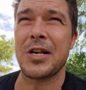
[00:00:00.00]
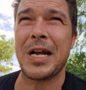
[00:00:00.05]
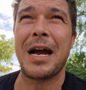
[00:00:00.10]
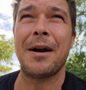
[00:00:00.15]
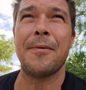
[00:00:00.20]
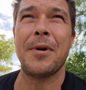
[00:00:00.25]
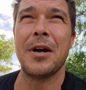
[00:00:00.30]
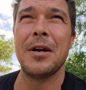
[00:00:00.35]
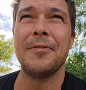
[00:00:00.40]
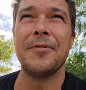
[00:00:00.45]

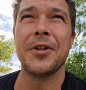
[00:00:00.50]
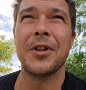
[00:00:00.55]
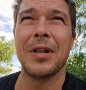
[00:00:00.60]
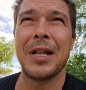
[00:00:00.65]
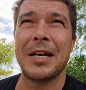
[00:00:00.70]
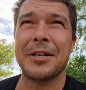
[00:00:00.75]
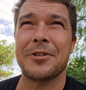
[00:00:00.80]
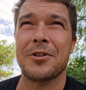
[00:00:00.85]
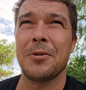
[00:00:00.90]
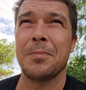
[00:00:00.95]
out over the
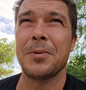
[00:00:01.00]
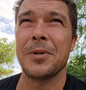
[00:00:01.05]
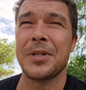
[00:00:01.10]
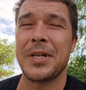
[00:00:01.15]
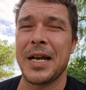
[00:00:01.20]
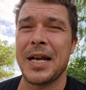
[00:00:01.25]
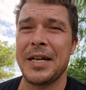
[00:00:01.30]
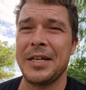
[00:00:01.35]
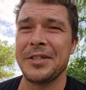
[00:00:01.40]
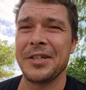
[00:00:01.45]
last couple of
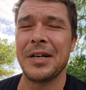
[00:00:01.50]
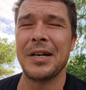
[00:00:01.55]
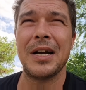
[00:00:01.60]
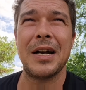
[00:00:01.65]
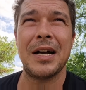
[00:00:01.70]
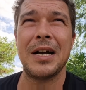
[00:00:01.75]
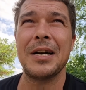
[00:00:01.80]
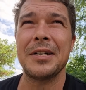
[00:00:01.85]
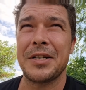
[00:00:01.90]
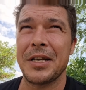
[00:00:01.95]
days.
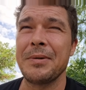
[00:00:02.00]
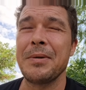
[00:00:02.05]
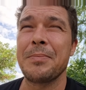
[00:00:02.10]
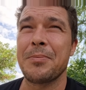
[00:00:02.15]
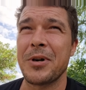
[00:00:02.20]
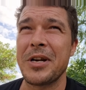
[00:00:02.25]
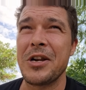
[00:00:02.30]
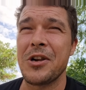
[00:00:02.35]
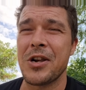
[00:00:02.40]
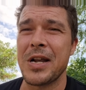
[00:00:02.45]
I do
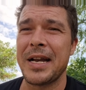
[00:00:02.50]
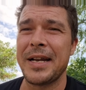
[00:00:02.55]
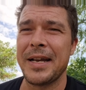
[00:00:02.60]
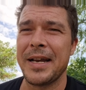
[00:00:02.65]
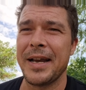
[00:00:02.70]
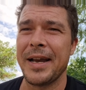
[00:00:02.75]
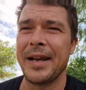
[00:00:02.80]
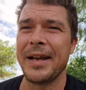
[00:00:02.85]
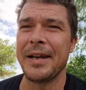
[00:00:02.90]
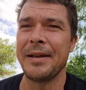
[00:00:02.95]
appreciate
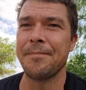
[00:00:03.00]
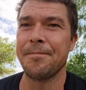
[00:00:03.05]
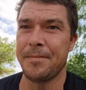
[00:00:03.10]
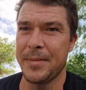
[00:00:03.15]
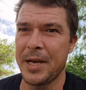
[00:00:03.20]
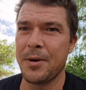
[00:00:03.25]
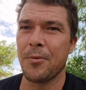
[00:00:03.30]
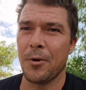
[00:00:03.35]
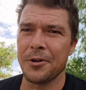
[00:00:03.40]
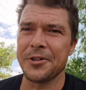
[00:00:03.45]
it.
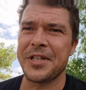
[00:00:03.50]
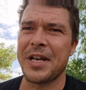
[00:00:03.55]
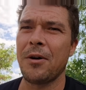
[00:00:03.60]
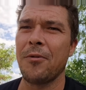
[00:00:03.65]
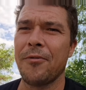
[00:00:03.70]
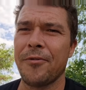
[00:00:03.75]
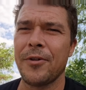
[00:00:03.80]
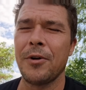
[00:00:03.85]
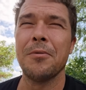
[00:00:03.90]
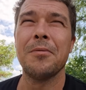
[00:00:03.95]
It was
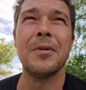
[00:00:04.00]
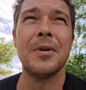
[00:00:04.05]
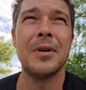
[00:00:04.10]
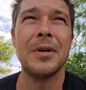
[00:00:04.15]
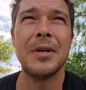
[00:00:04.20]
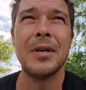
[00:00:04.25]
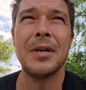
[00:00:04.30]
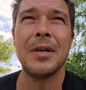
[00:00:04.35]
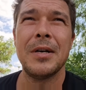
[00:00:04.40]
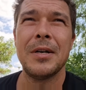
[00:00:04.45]
helpful.
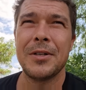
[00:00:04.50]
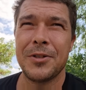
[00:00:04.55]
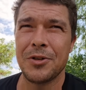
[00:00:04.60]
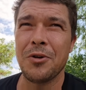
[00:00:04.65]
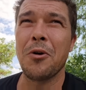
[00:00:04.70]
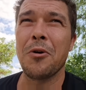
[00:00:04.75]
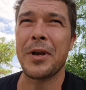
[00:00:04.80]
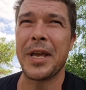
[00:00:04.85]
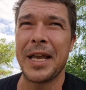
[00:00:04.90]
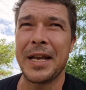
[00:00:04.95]

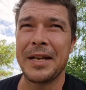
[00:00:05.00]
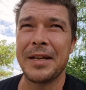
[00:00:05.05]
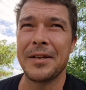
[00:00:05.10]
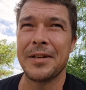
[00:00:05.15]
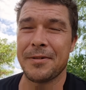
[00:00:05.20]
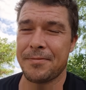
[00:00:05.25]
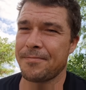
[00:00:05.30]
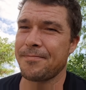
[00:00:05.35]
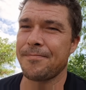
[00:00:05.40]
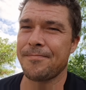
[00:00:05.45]
Talking
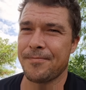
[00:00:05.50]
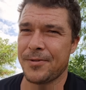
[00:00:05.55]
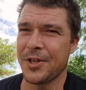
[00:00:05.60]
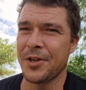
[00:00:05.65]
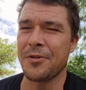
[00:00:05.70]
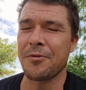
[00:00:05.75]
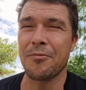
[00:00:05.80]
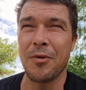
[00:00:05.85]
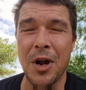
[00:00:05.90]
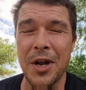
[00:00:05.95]
to
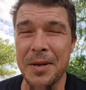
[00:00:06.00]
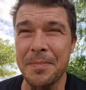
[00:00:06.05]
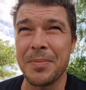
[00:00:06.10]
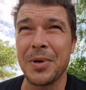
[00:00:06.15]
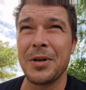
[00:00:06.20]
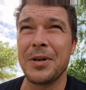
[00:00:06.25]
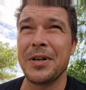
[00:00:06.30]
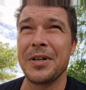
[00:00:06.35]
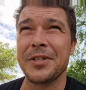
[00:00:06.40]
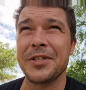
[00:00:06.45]
the right
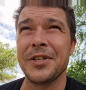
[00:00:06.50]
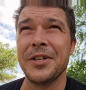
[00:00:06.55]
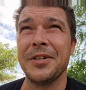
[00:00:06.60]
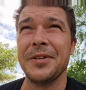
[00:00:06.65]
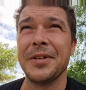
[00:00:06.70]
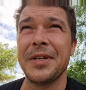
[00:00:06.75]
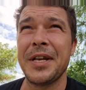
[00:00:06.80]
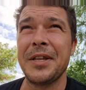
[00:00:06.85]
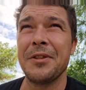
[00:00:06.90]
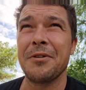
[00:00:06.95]

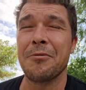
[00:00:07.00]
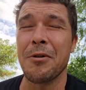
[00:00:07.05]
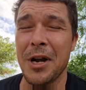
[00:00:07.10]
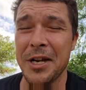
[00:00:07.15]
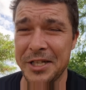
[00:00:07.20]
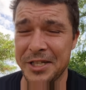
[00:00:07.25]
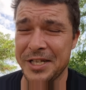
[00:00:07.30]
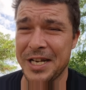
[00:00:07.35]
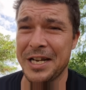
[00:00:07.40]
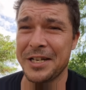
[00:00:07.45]
person in the
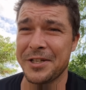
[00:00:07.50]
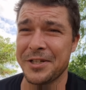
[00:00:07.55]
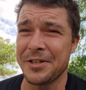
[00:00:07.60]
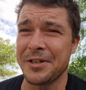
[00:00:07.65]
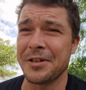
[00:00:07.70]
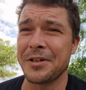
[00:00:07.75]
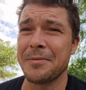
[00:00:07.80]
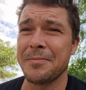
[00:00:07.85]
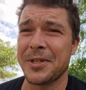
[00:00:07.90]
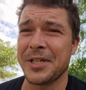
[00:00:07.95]
right set of
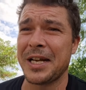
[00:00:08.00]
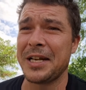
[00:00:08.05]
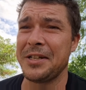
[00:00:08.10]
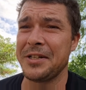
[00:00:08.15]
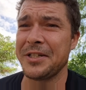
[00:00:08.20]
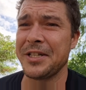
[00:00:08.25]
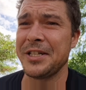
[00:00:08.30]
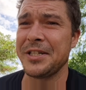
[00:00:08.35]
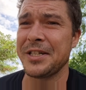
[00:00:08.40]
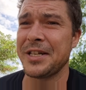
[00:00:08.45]

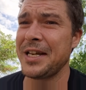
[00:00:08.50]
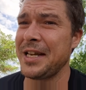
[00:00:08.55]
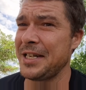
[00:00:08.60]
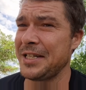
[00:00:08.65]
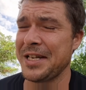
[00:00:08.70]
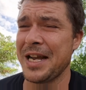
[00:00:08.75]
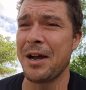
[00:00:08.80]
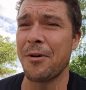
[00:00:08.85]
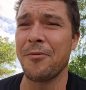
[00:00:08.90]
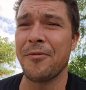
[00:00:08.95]
circumstances
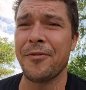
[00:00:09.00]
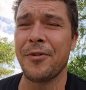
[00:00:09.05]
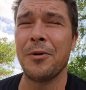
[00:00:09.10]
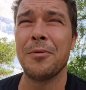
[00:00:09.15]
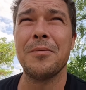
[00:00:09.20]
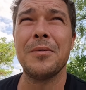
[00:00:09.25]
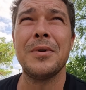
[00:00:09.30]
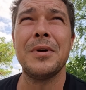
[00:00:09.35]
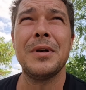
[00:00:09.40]
is helpful.